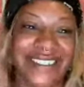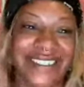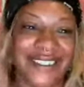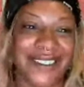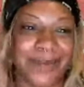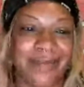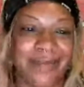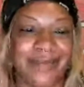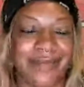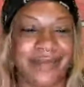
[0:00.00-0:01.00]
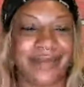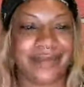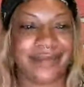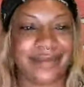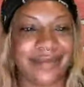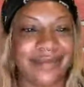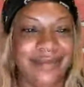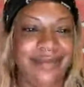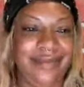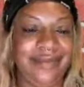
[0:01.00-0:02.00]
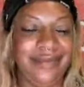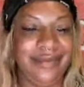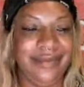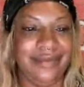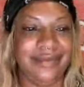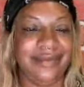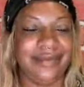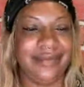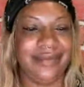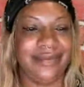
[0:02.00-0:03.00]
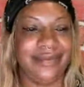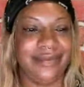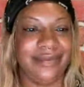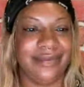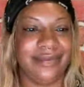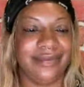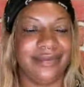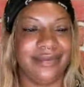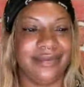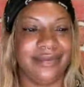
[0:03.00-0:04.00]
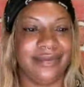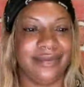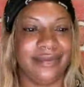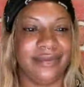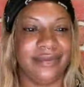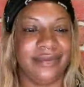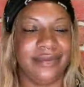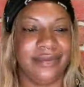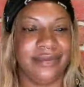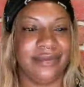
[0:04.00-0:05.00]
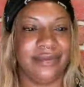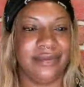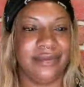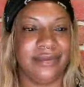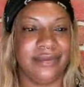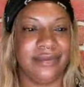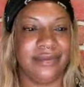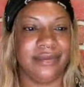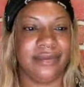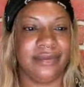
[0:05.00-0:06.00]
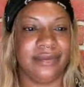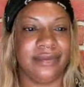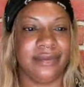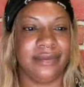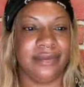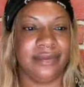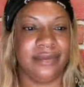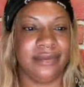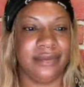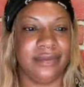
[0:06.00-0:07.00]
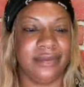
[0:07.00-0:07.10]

This person isn't speaking.